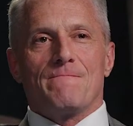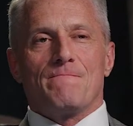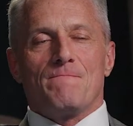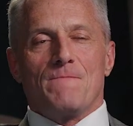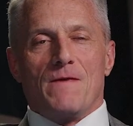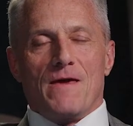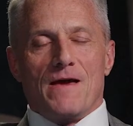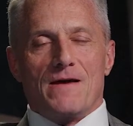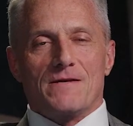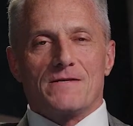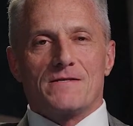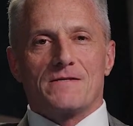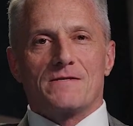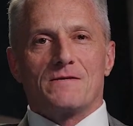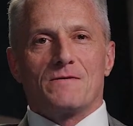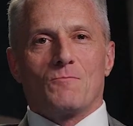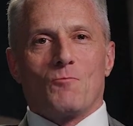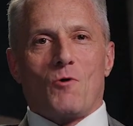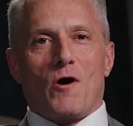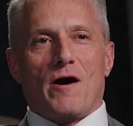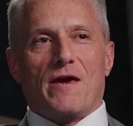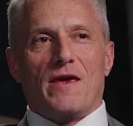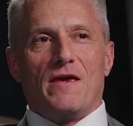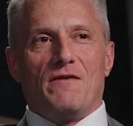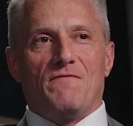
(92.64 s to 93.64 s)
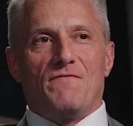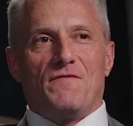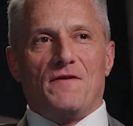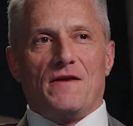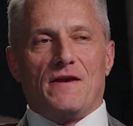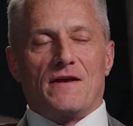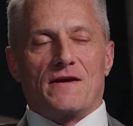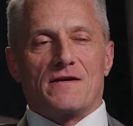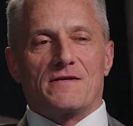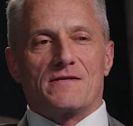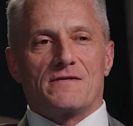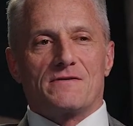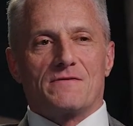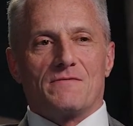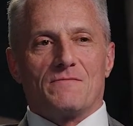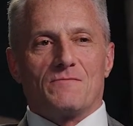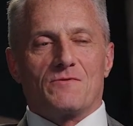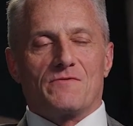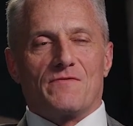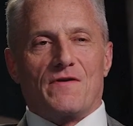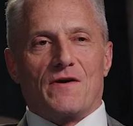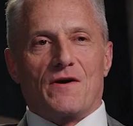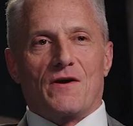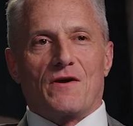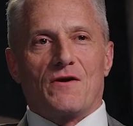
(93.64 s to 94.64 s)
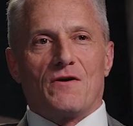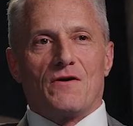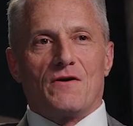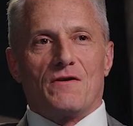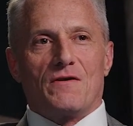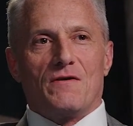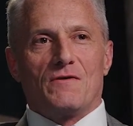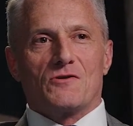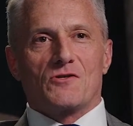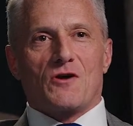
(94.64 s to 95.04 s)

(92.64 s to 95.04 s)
Yes. Joaquin Phoenix was very good.